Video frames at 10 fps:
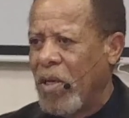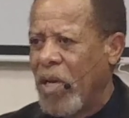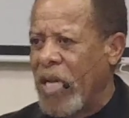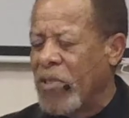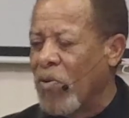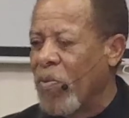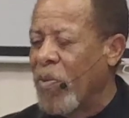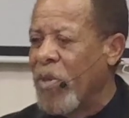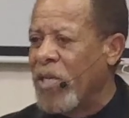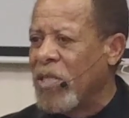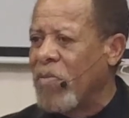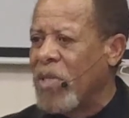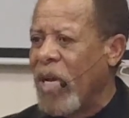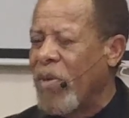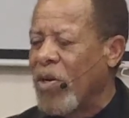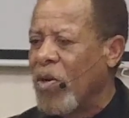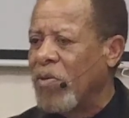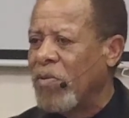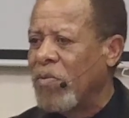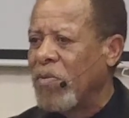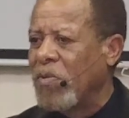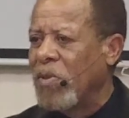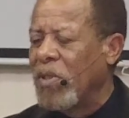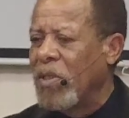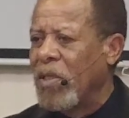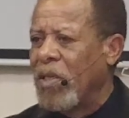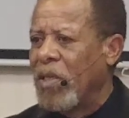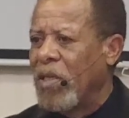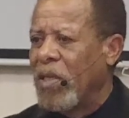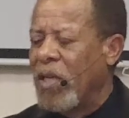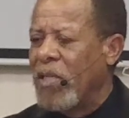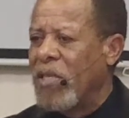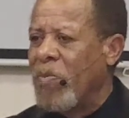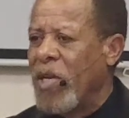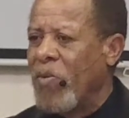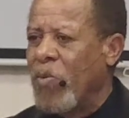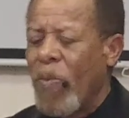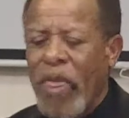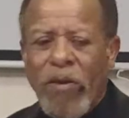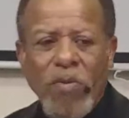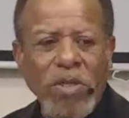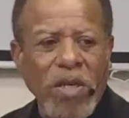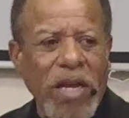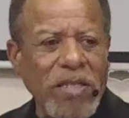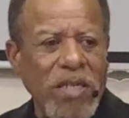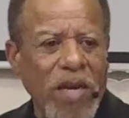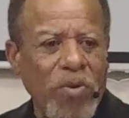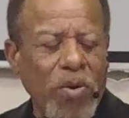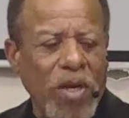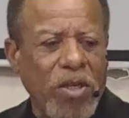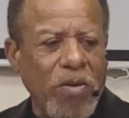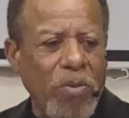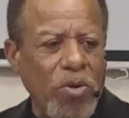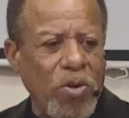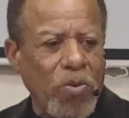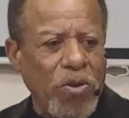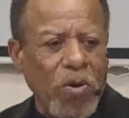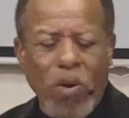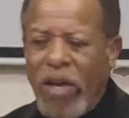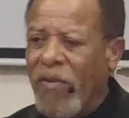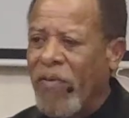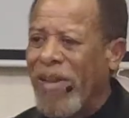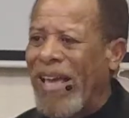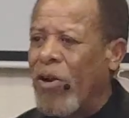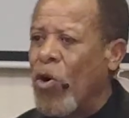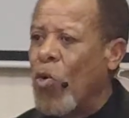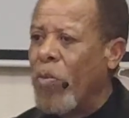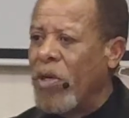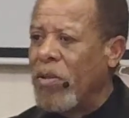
I asked a group of men some time ago, and I said, men, when's the last time you had communion with your wife at home?